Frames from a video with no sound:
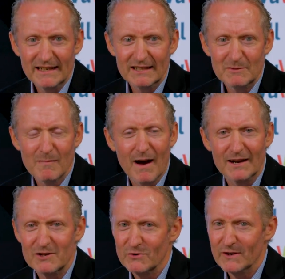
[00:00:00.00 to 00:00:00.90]
is
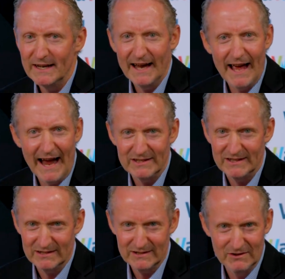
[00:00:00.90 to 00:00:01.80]
monitoring
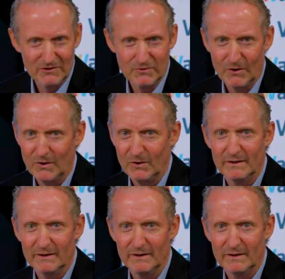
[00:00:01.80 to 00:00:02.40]
access control,